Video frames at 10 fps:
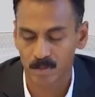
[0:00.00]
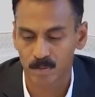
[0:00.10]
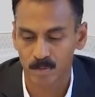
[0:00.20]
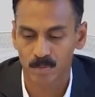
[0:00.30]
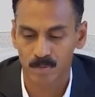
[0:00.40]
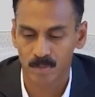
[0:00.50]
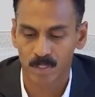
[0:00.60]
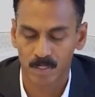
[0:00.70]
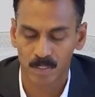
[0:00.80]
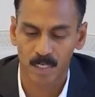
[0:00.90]

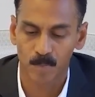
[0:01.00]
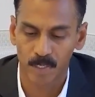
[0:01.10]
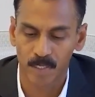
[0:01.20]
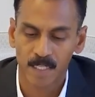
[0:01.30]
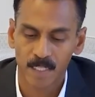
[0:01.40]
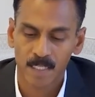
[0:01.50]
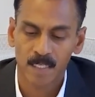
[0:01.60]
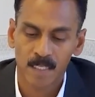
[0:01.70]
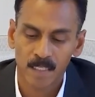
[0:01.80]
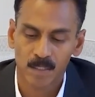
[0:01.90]
to the company.
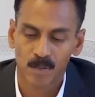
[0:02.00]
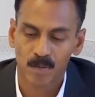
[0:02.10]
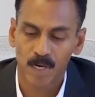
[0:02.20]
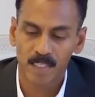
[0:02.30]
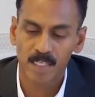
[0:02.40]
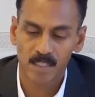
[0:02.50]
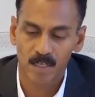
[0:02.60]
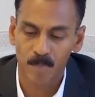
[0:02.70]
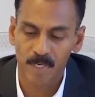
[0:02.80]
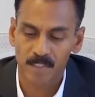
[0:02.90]
So I think it's a
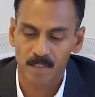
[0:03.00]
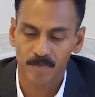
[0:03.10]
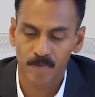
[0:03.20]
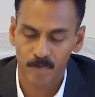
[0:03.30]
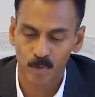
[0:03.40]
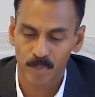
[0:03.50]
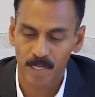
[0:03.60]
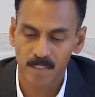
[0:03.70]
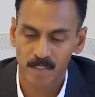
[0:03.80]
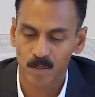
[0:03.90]
combination of a few
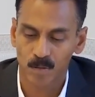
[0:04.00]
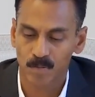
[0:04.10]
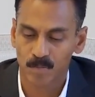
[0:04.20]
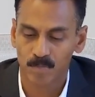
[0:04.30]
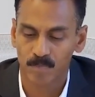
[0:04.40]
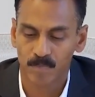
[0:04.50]
things. So